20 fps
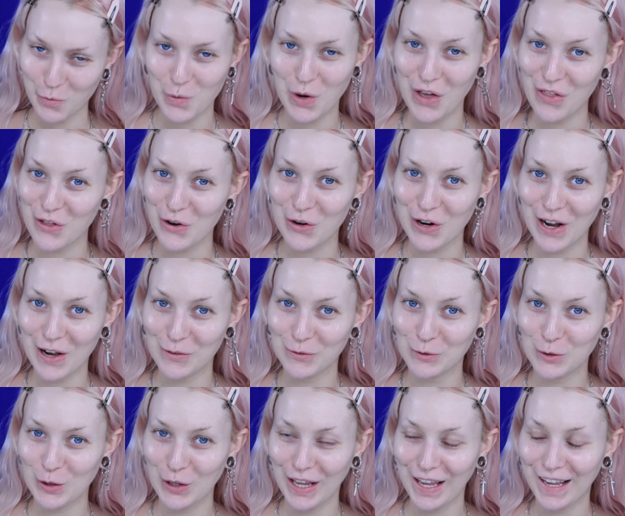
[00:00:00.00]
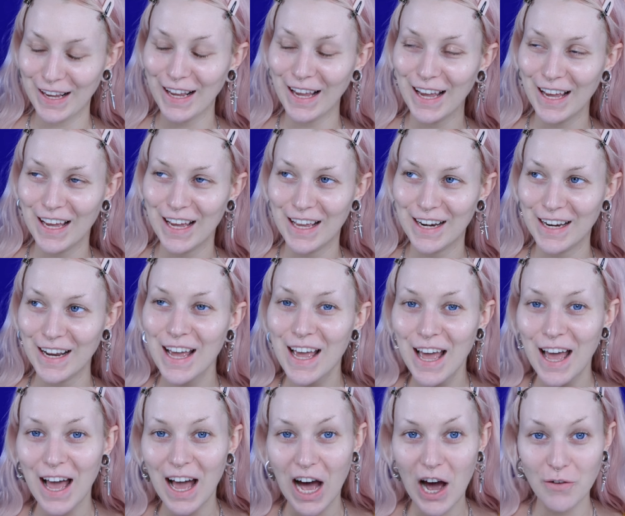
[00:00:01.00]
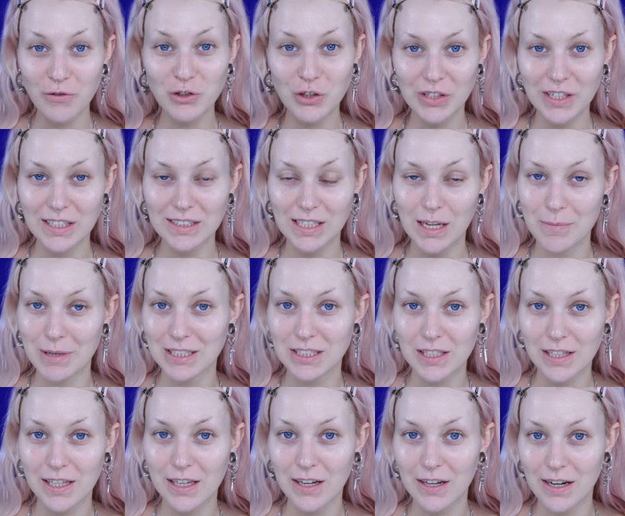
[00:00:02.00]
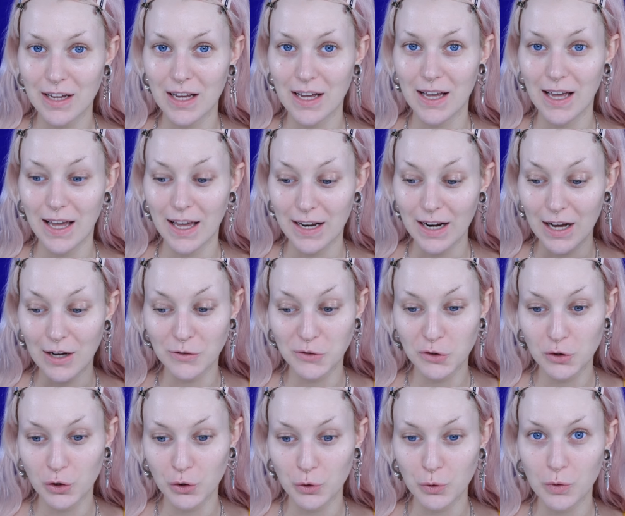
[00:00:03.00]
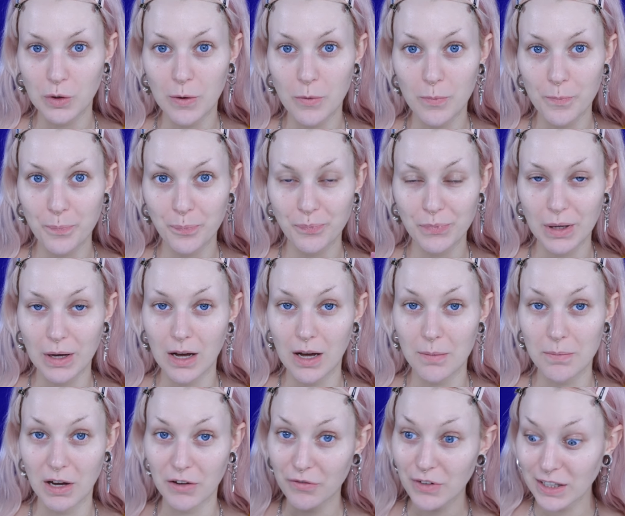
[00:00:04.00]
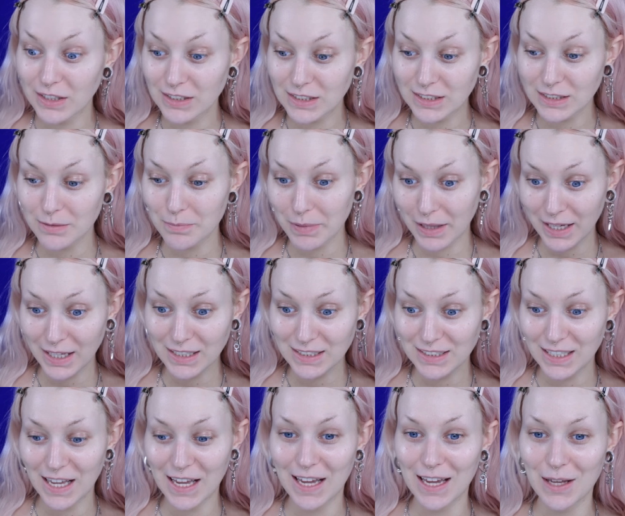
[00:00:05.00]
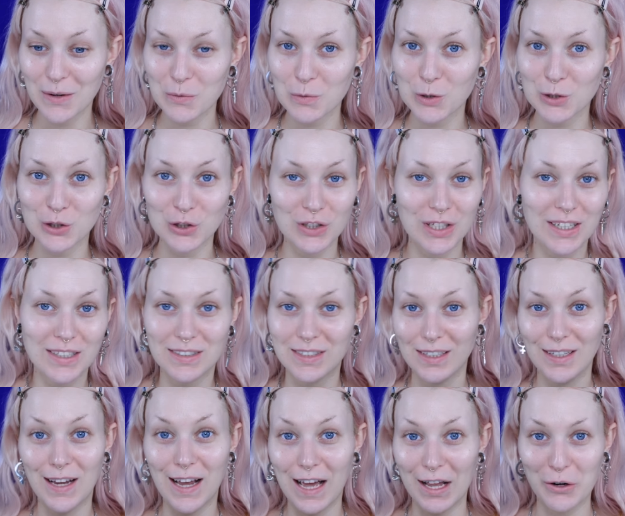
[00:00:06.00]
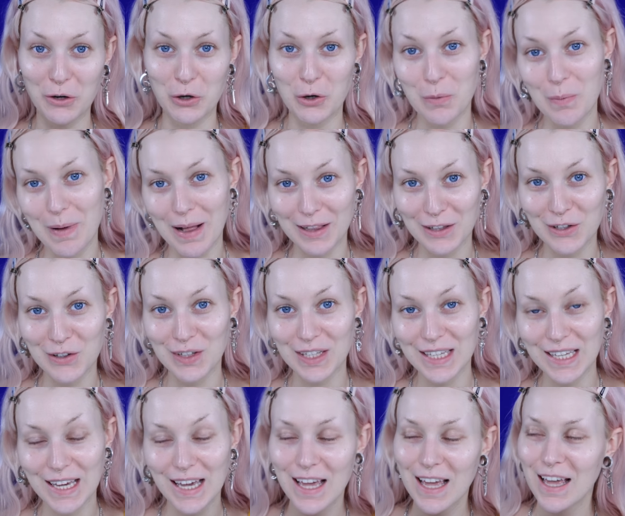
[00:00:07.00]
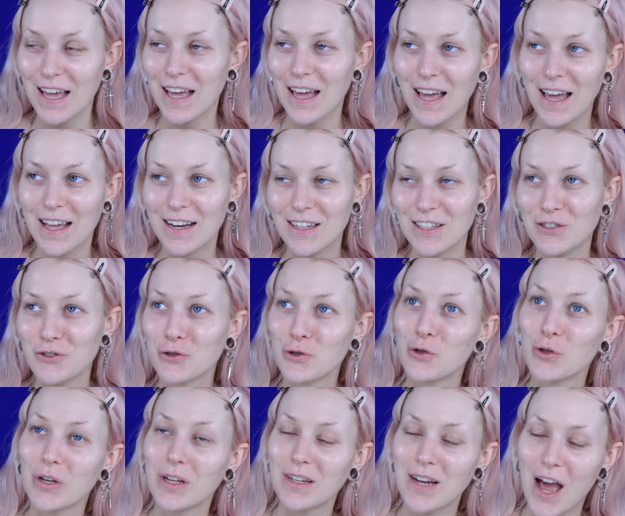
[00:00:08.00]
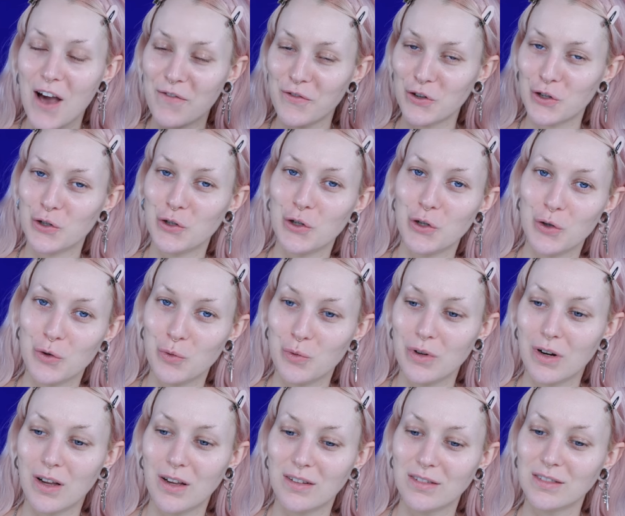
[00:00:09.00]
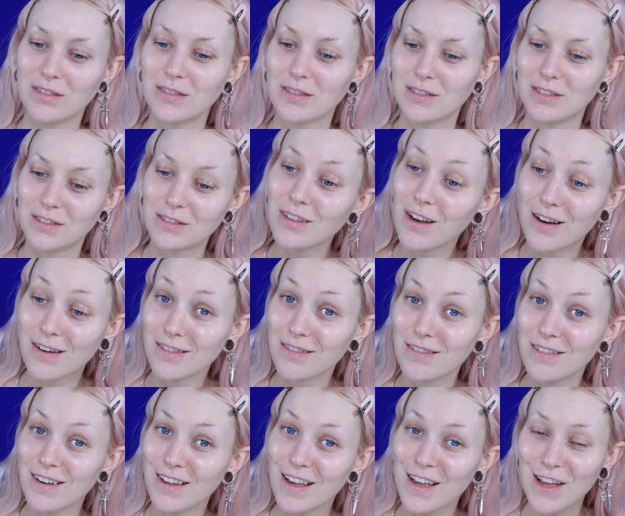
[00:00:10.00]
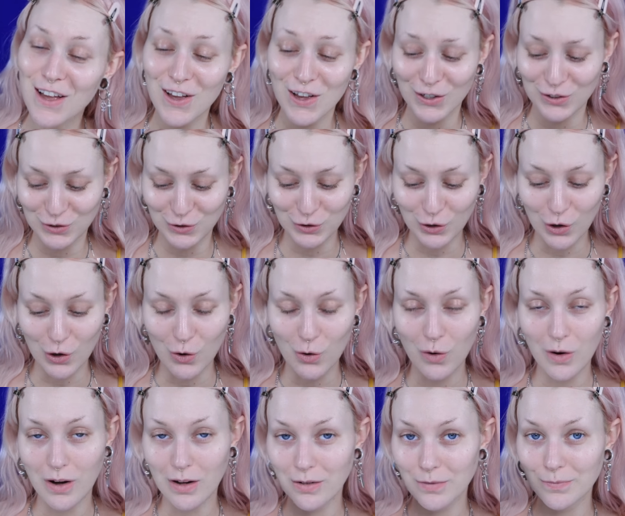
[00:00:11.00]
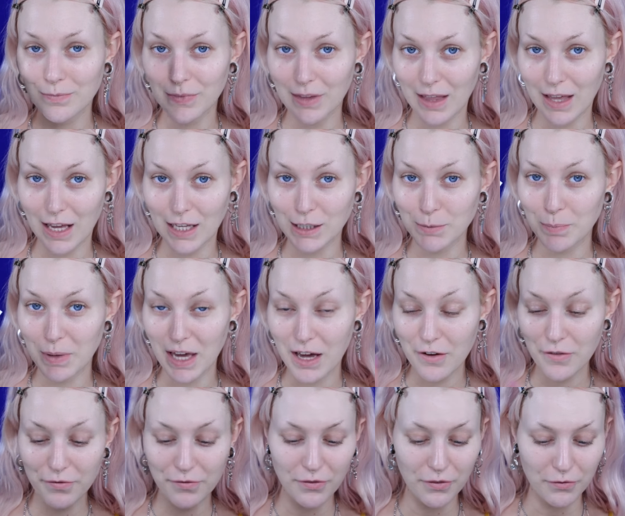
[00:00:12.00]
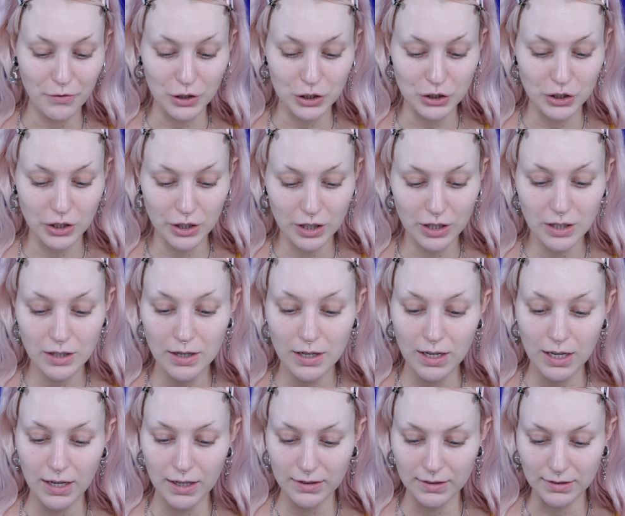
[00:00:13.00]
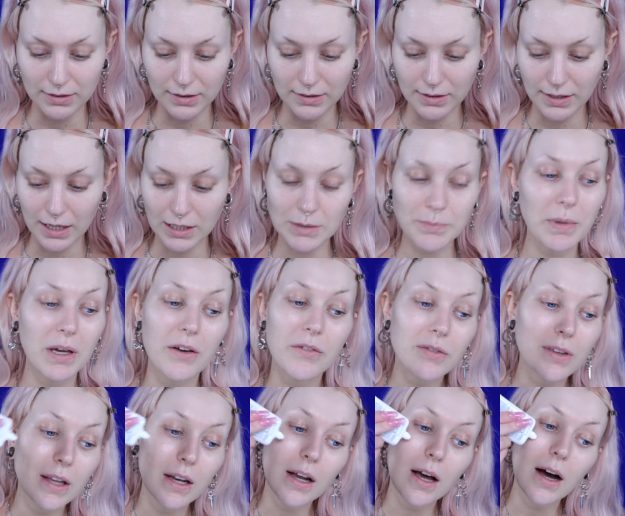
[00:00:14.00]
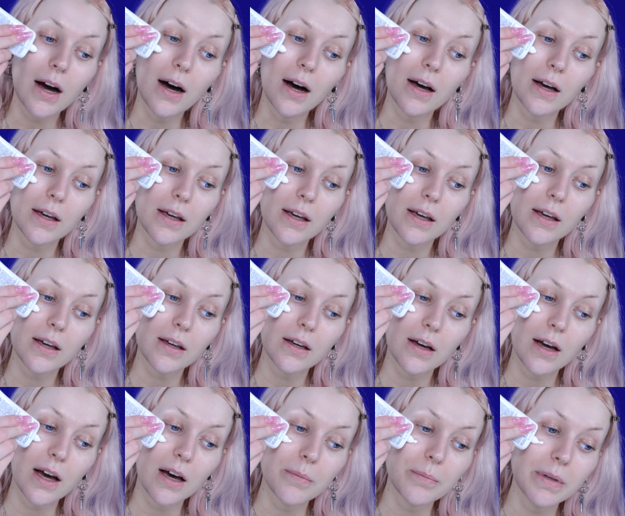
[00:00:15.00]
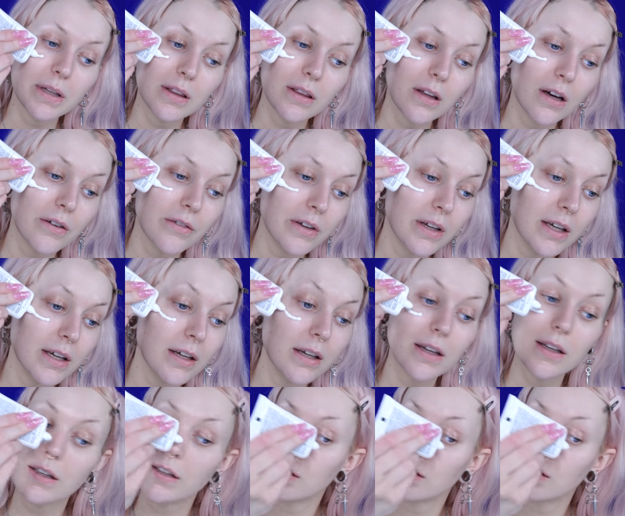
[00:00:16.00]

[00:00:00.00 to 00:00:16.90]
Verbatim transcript: weather out today and after this I'm actually gonna head out to uh, my friend's place and we're just gonna sit at her balcony and enjoy afternoon sun. So SPF for sure. This is the SPF that I have been loving